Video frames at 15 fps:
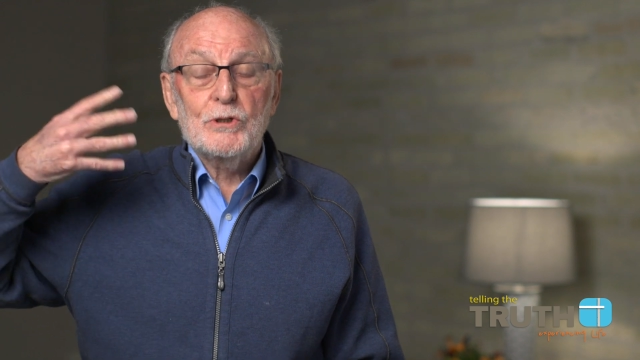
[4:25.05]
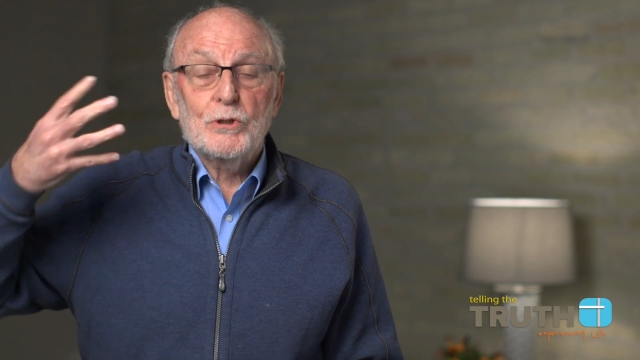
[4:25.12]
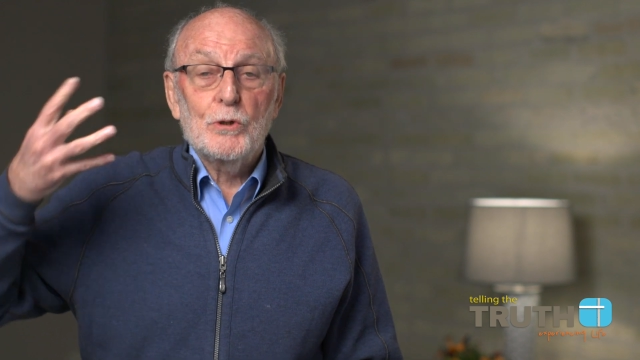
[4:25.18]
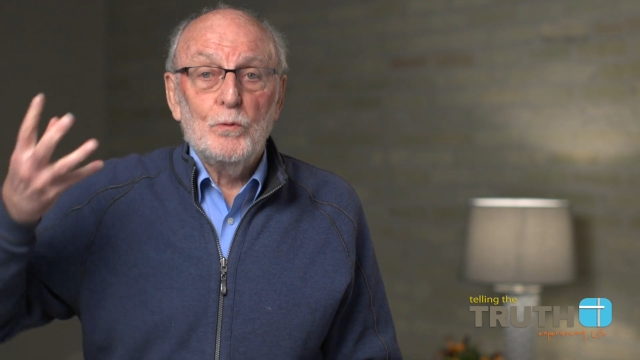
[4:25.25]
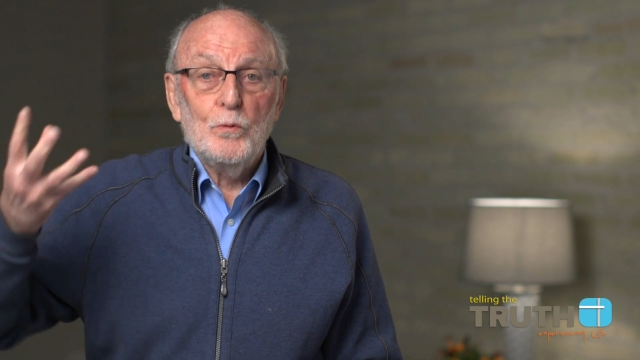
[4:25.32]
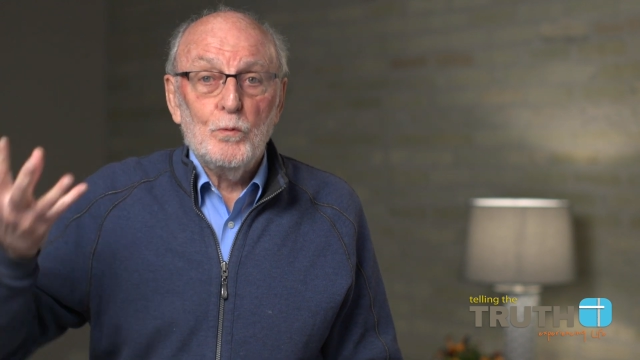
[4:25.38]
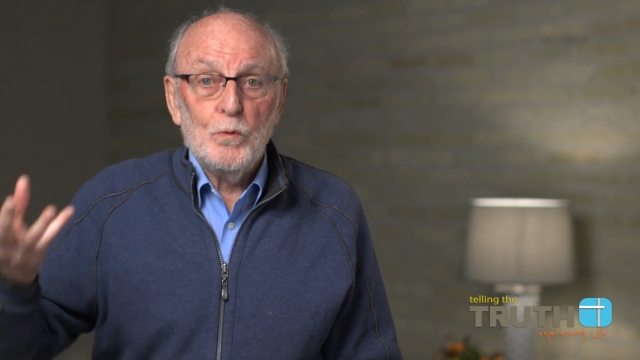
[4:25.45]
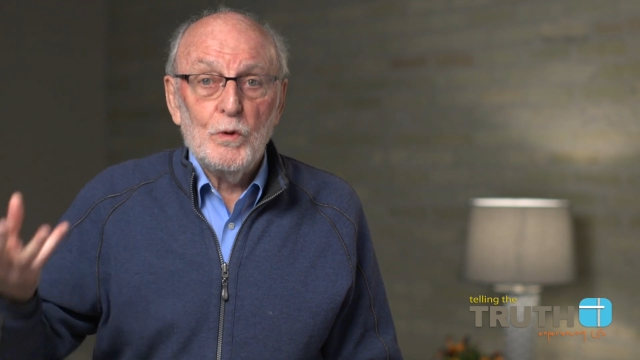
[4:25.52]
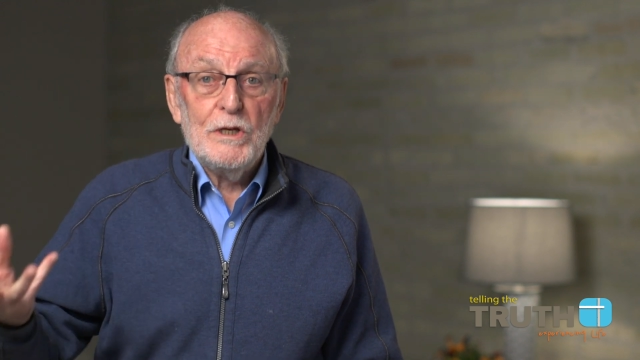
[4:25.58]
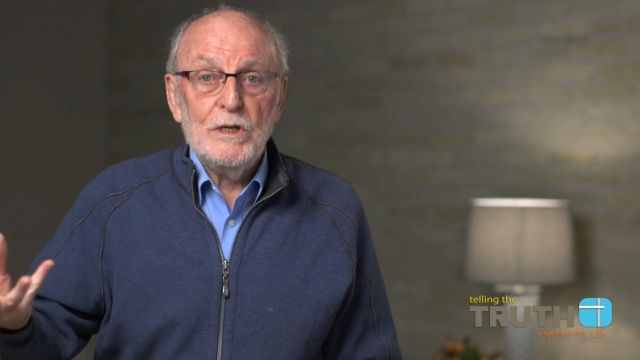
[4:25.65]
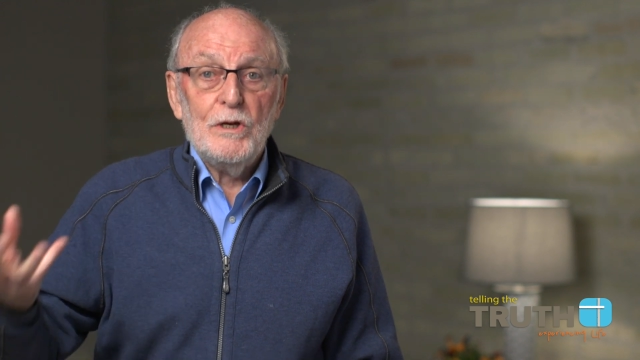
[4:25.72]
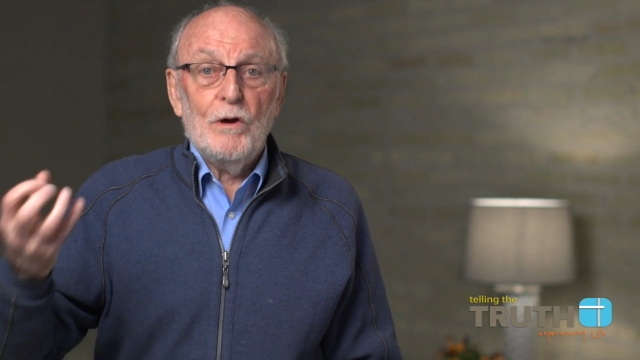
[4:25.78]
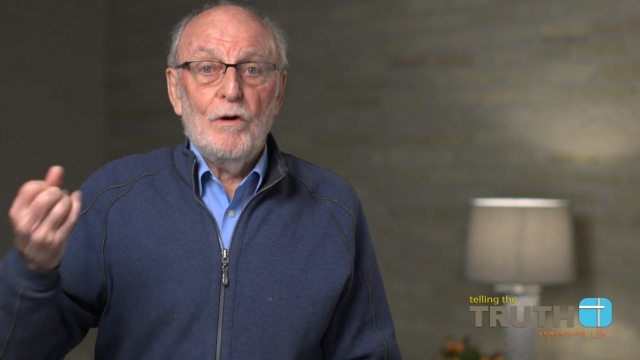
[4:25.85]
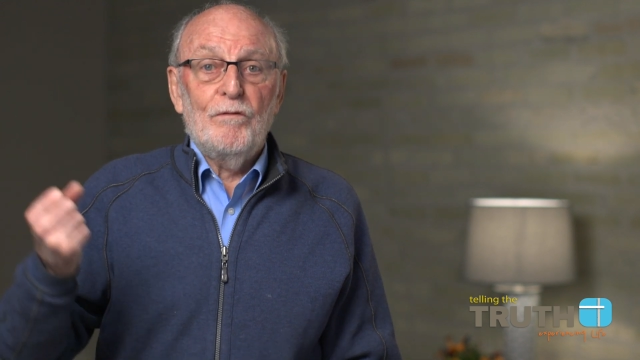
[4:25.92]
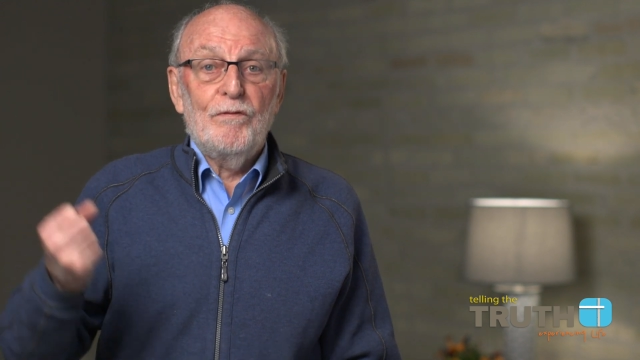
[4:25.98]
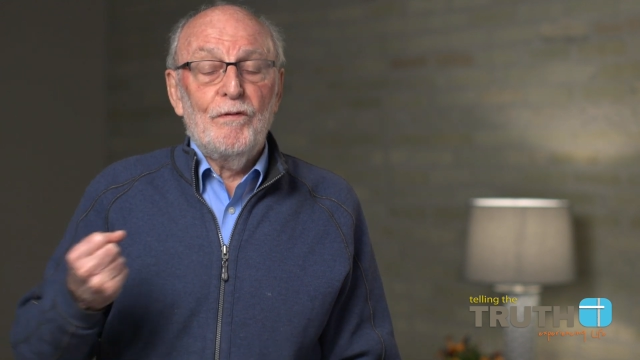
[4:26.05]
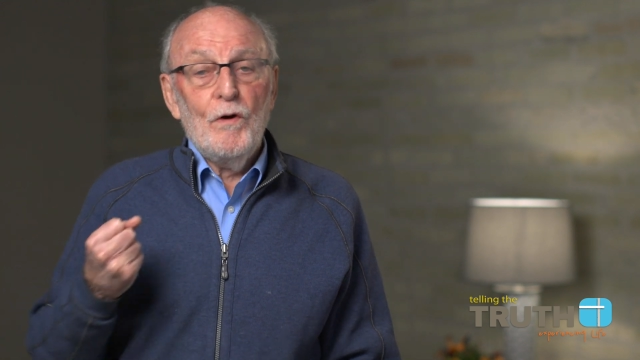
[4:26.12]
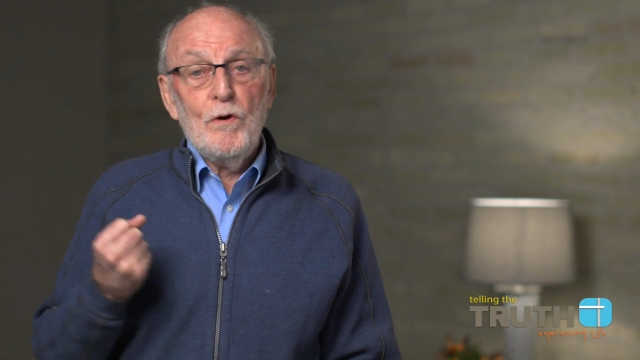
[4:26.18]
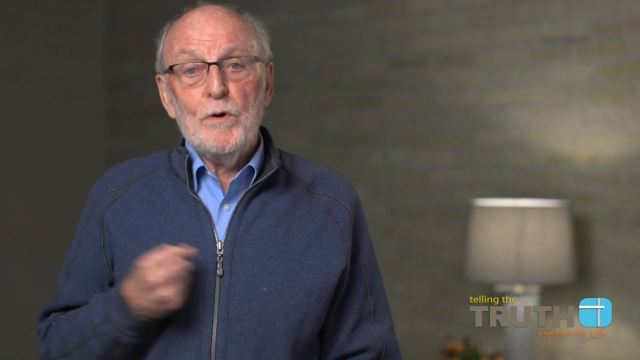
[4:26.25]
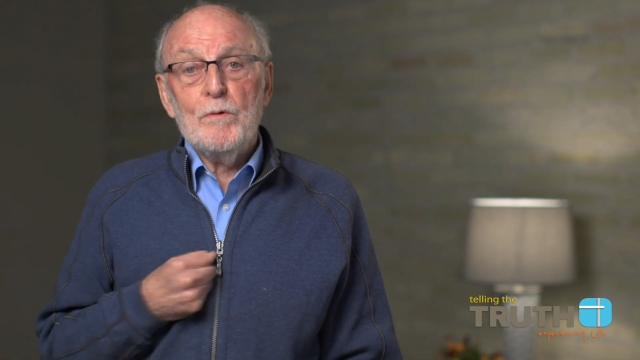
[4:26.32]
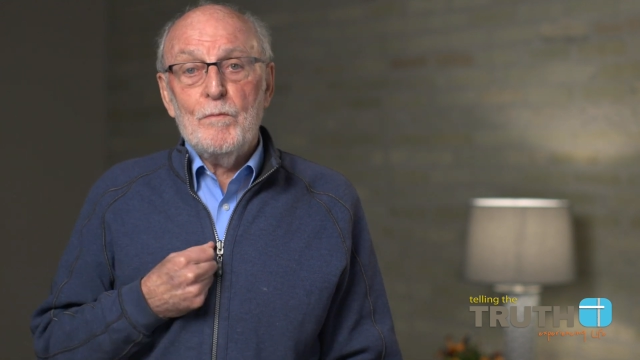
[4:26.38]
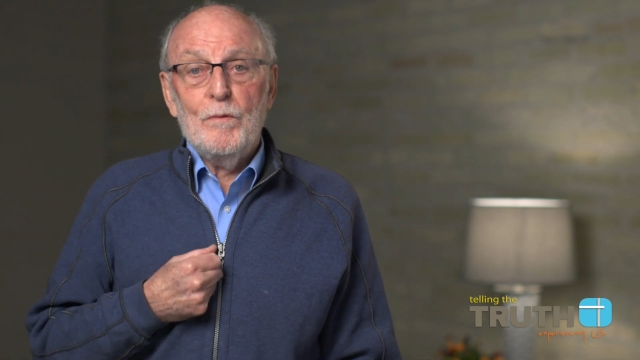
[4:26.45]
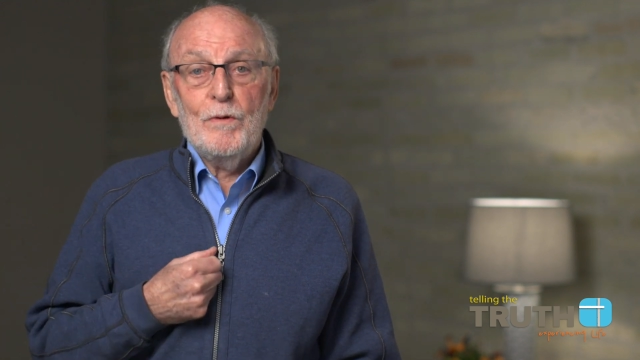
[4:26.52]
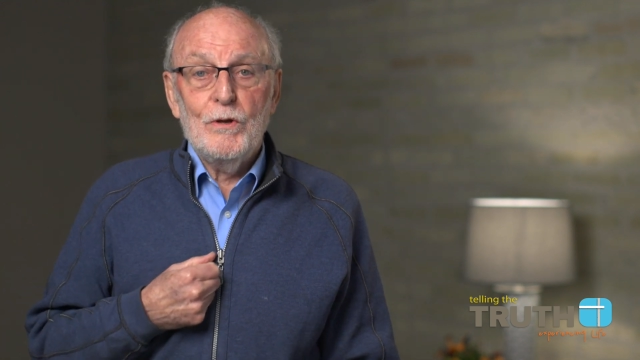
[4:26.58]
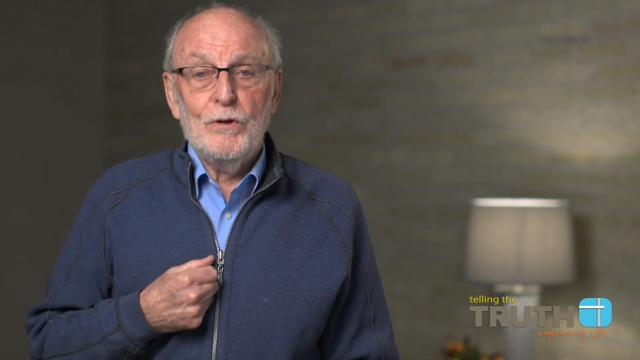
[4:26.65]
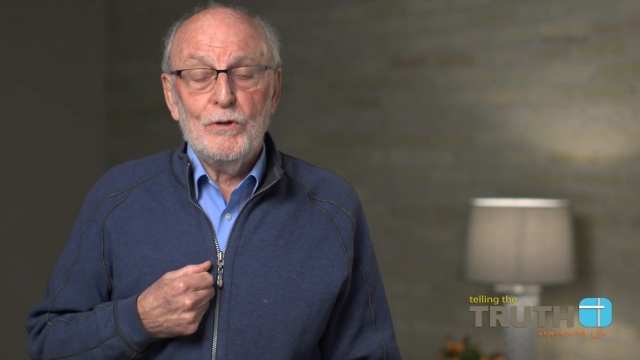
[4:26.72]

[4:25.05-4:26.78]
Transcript: to reaffirm